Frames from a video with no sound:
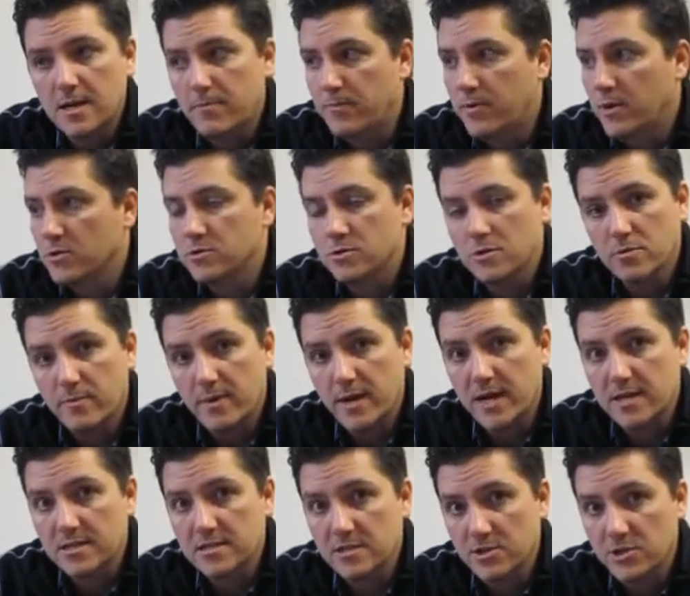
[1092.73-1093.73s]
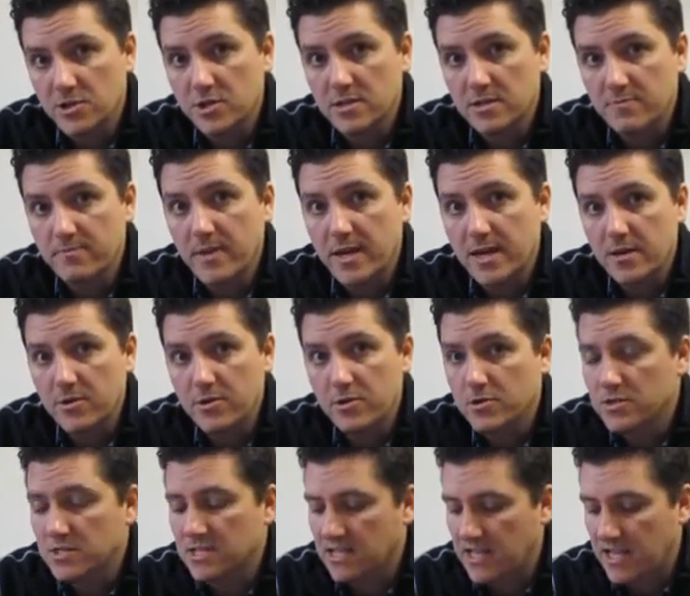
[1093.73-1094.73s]
postal box that you're going to mail your
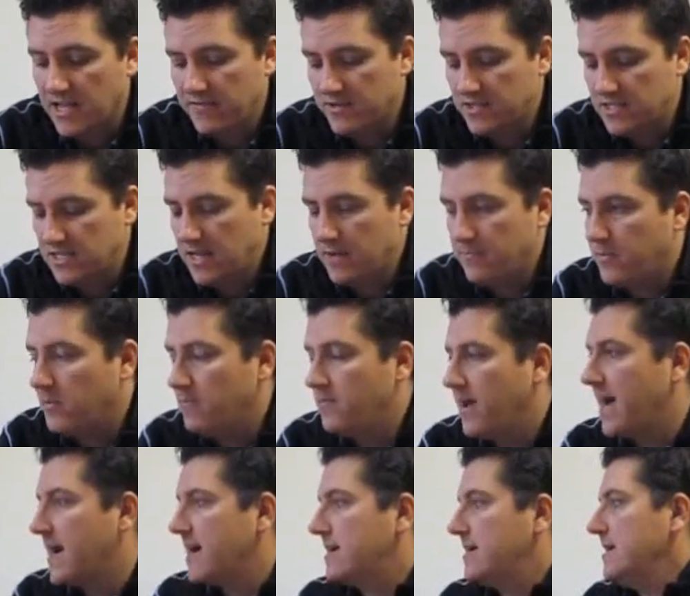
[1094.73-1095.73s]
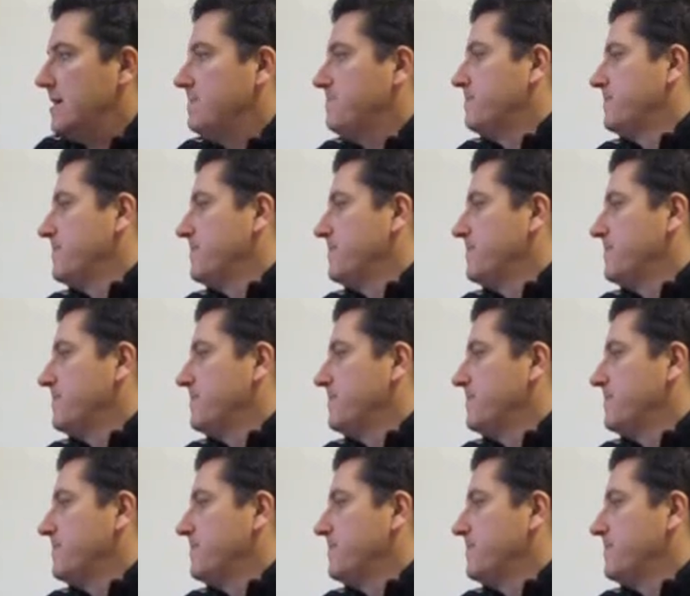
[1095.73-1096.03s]
saliva sample back in.